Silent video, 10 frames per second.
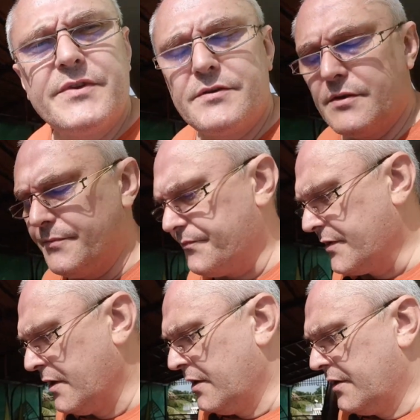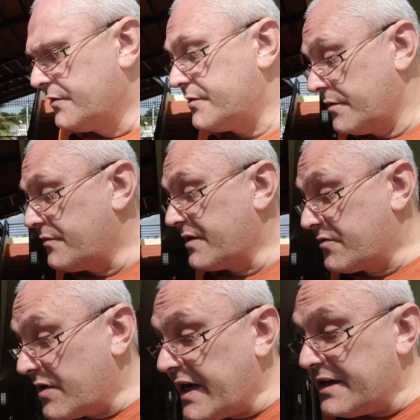So, so the
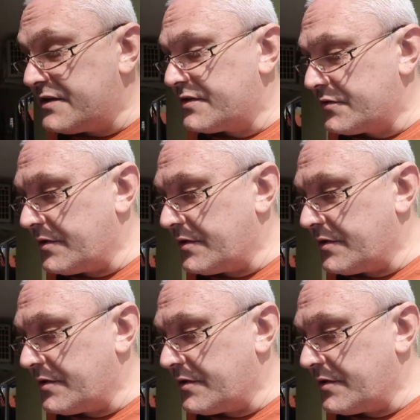grace,